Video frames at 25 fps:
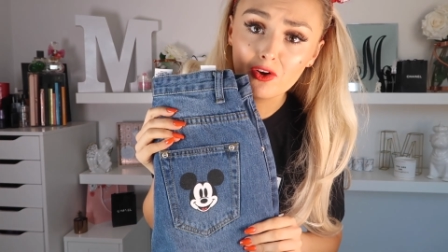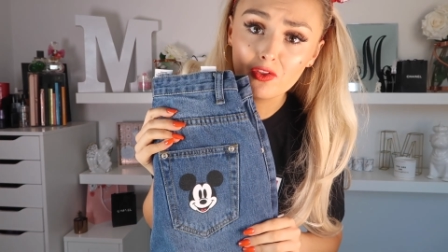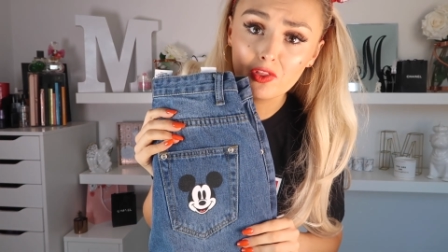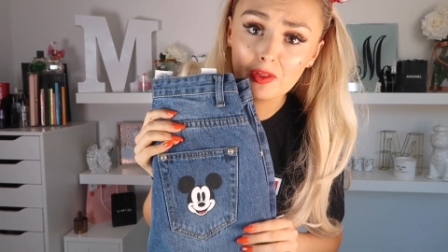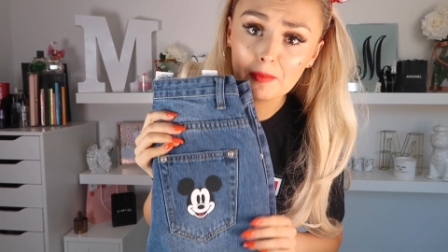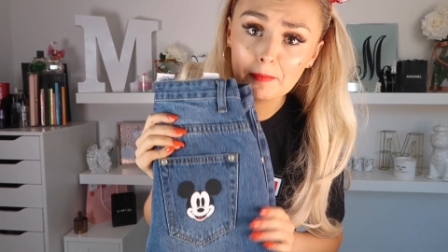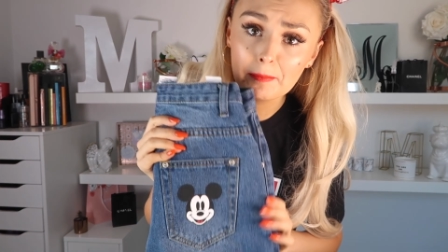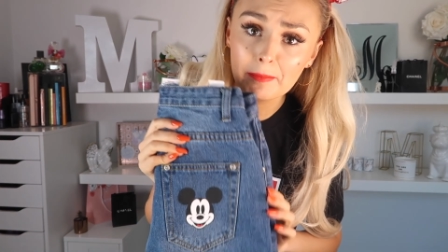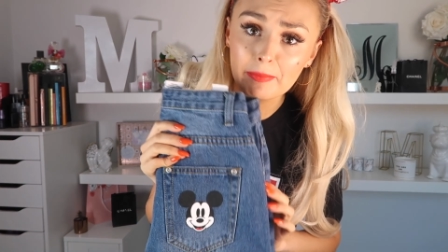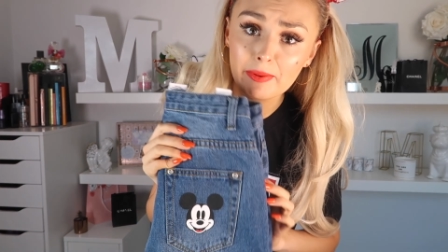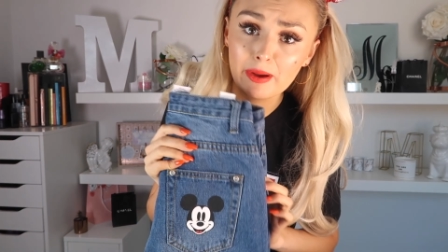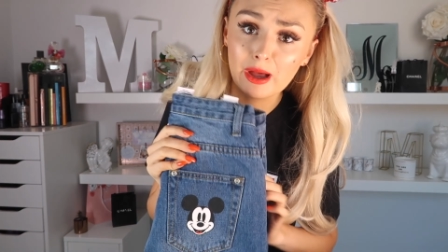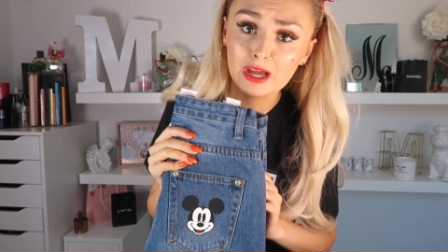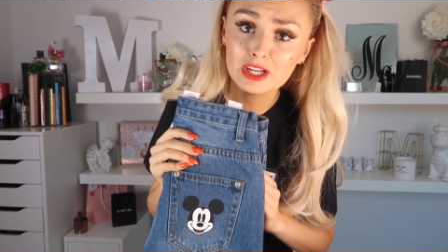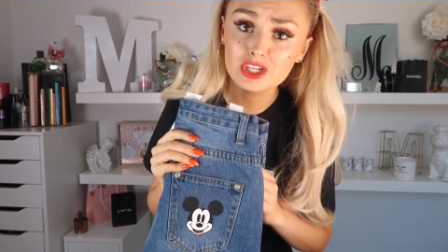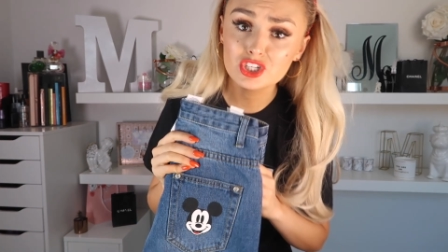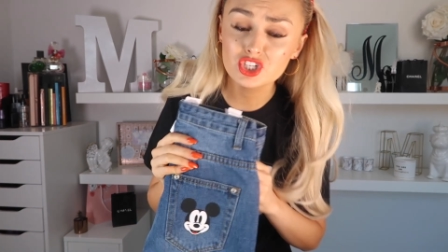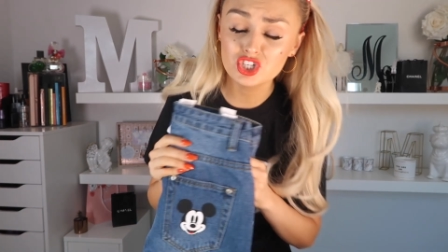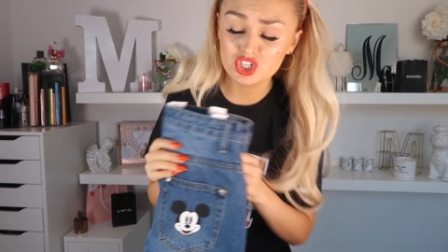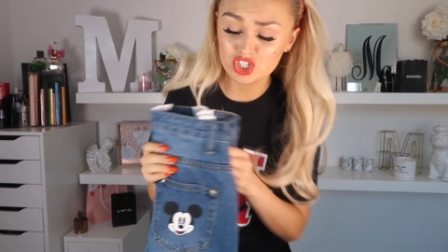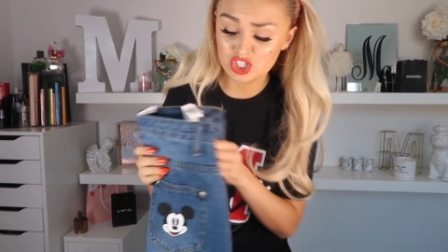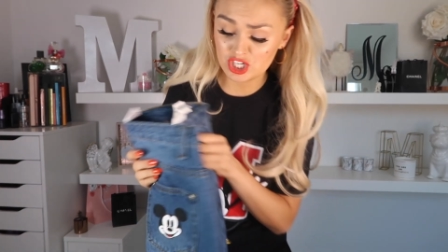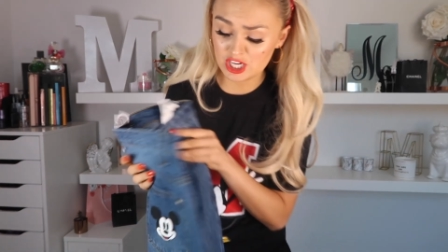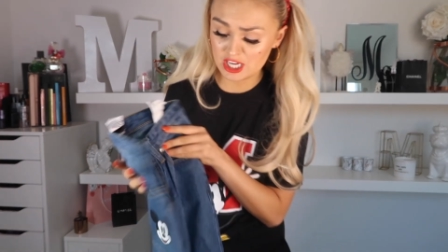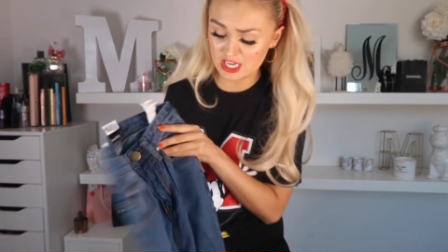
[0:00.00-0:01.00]
on the butt
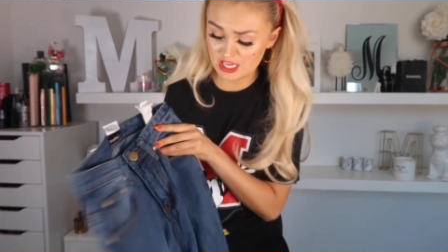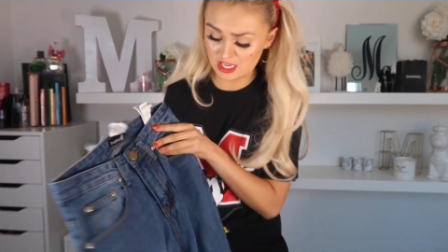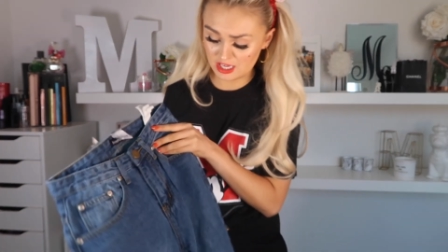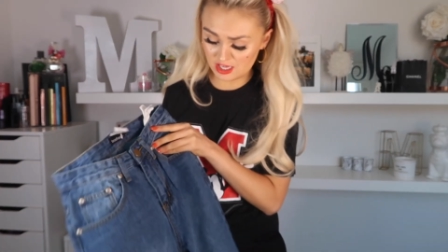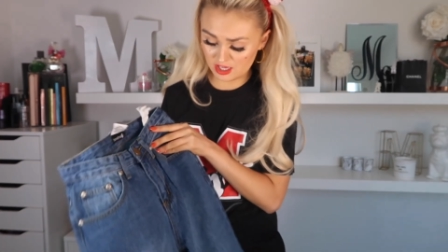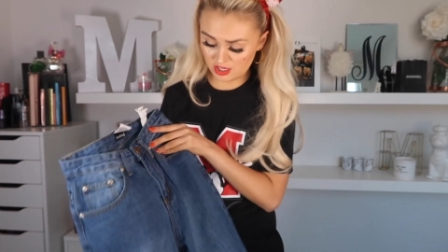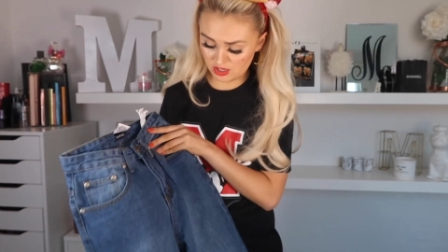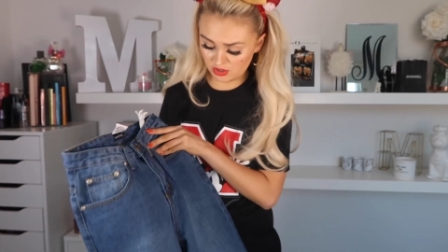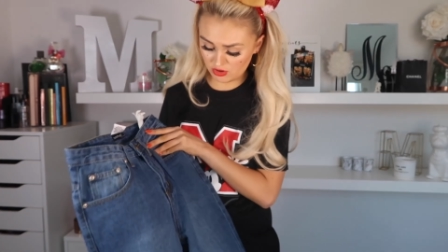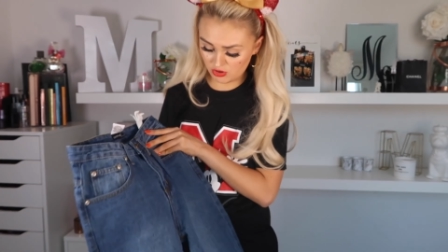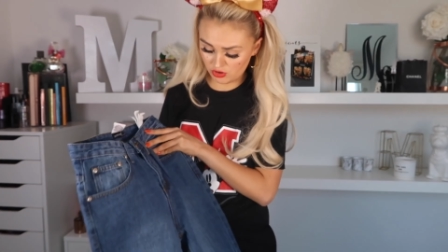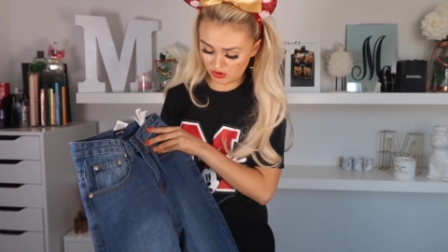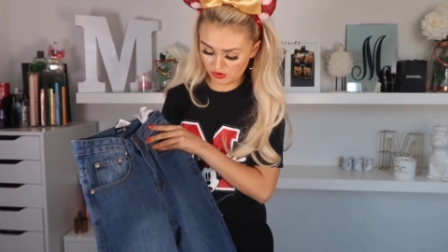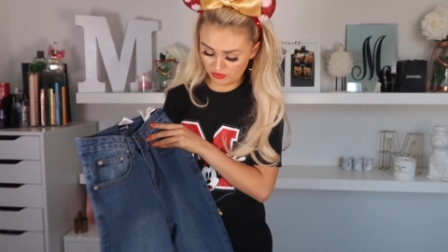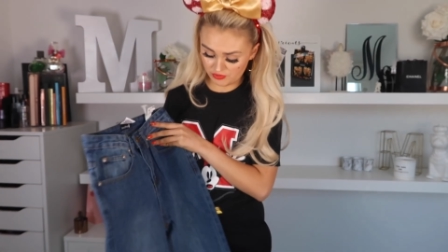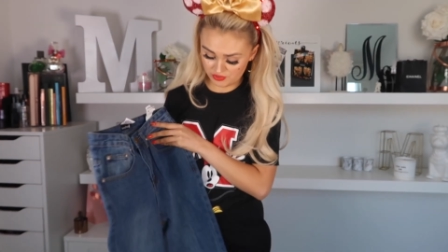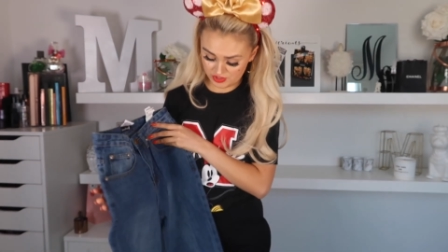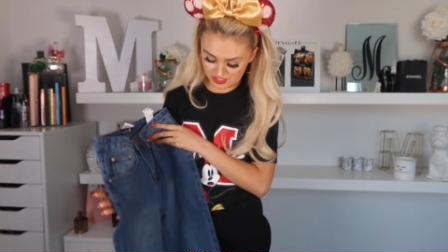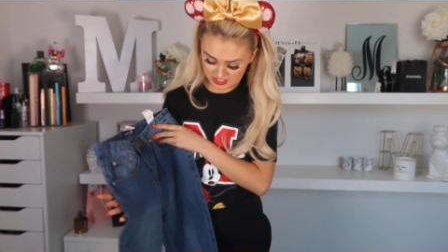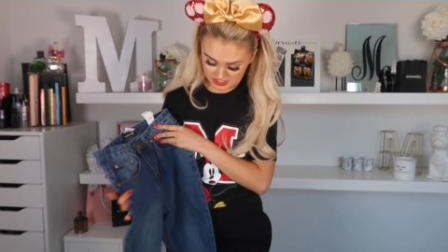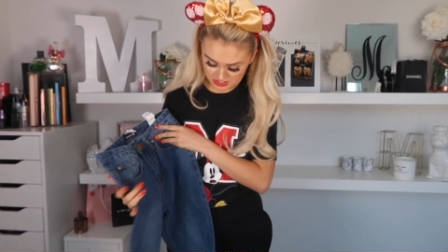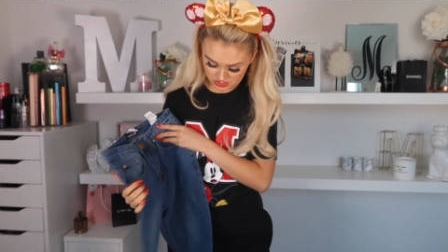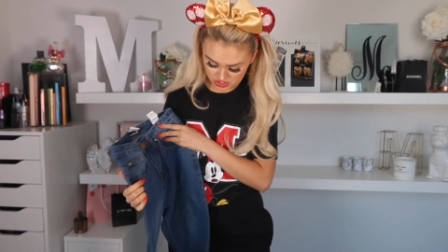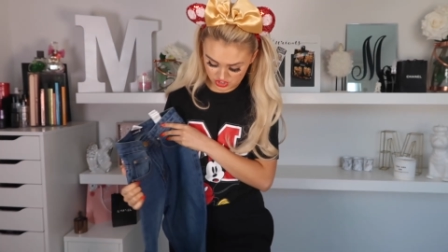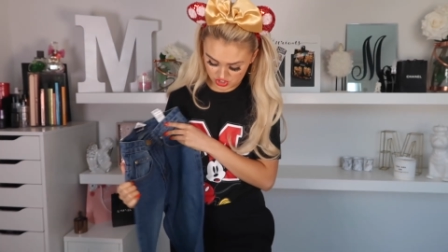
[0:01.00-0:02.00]
cheek of
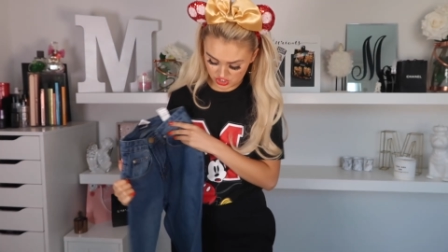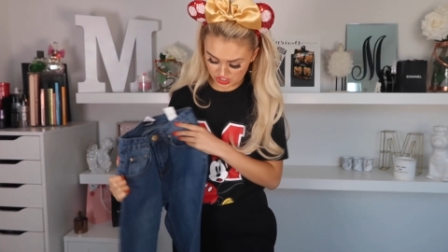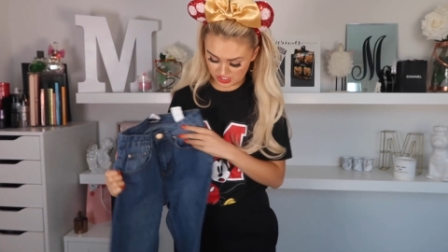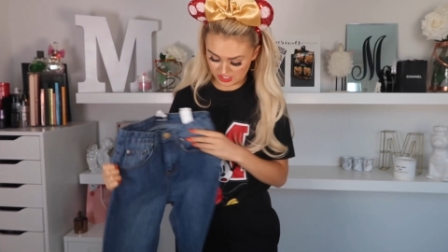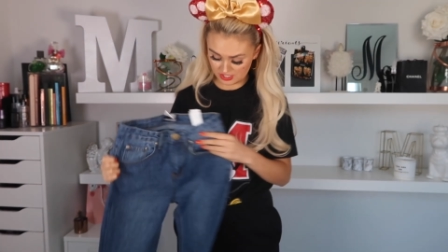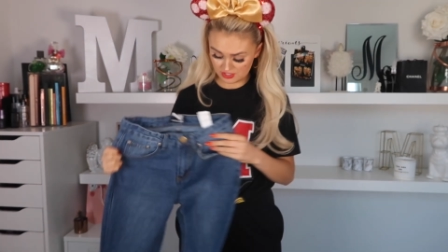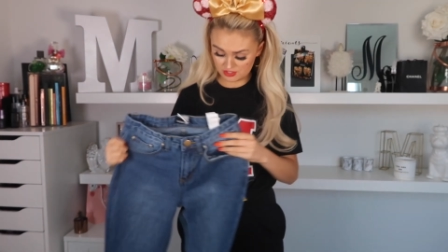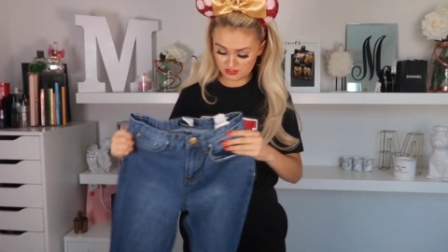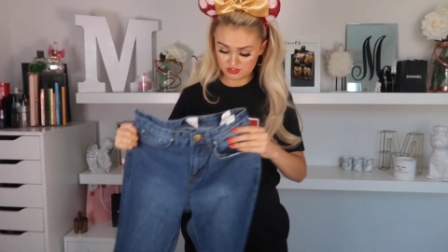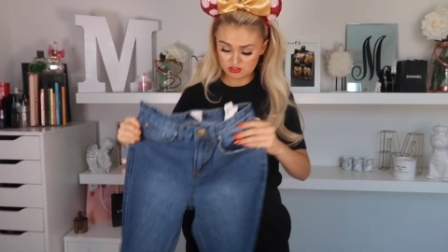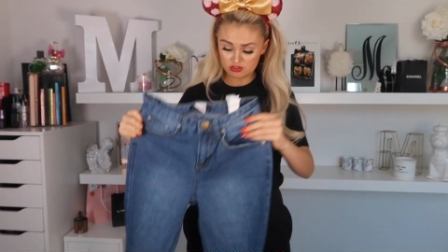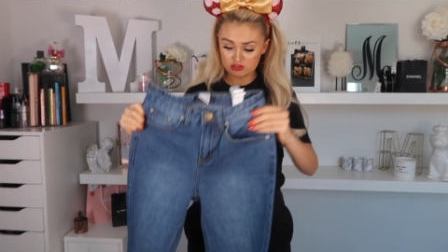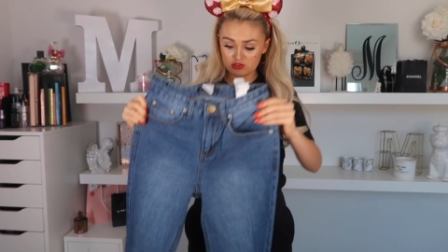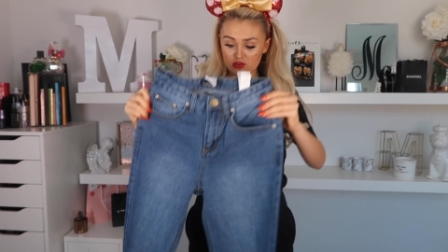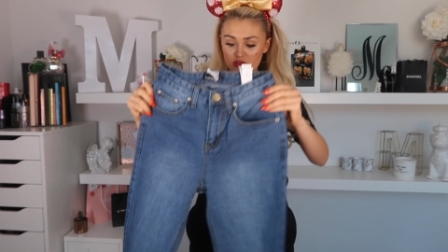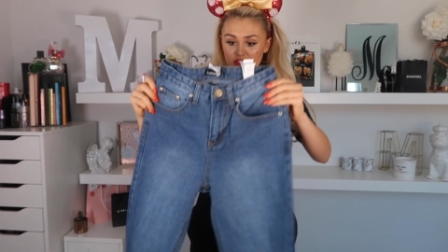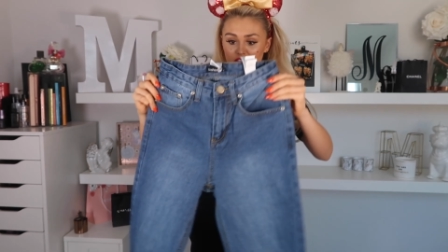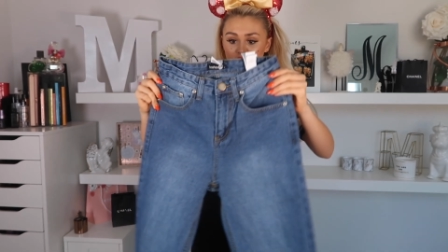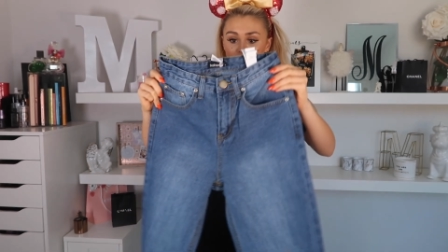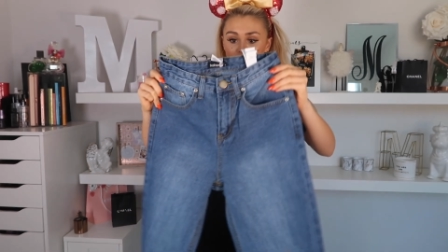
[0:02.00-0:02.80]
these jeans. So